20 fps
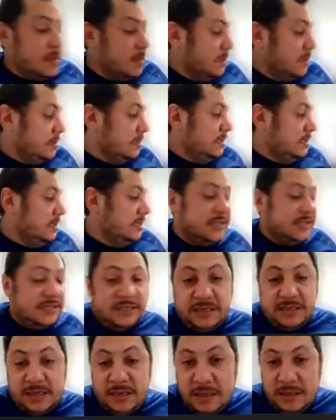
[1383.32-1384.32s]

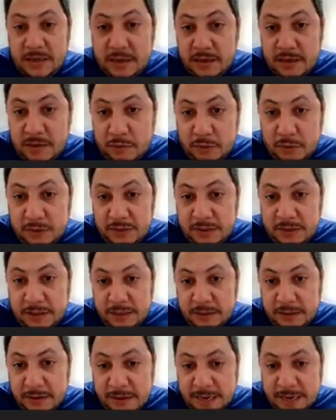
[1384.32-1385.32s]
This what
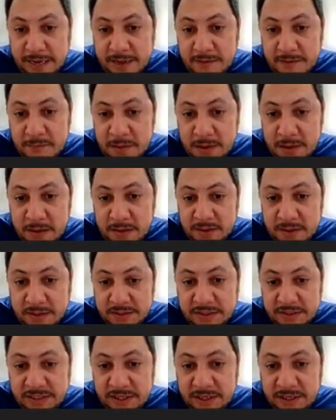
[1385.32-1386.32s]
I mean
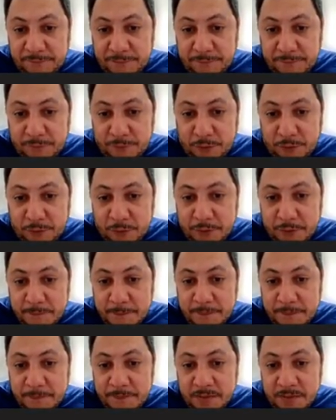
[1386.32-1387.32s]
C4
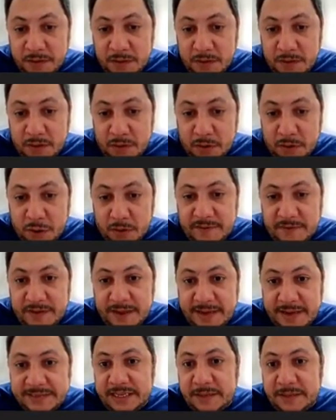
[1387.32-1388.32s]
of
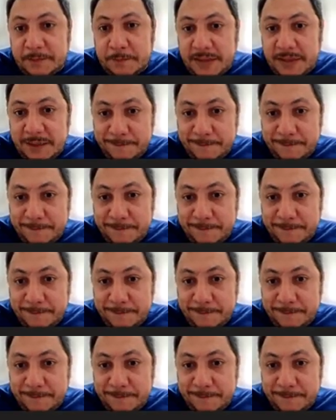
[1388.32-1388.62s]
X at P.